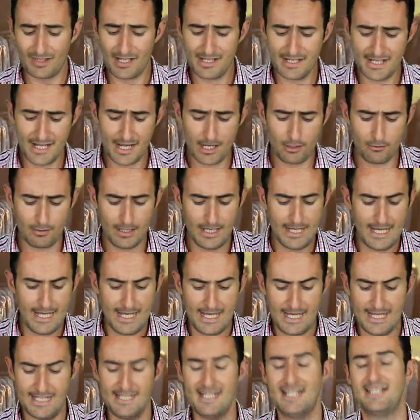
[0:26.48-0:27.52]
Now,
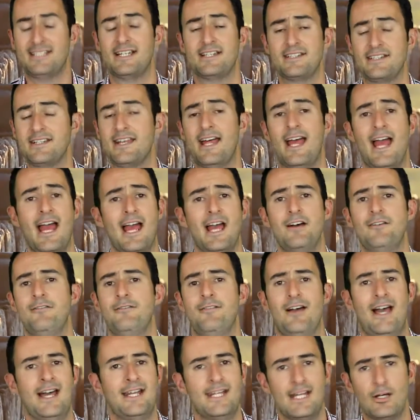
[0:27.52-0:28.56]
it doesn't
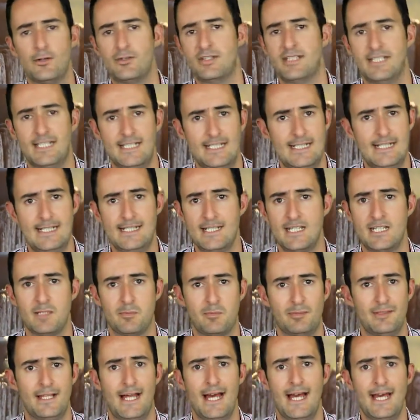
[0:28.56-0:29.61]
have an LCD
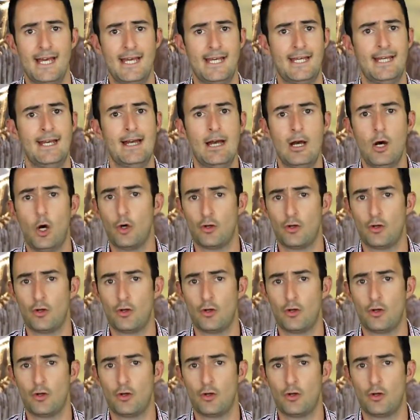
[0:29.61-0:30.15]
display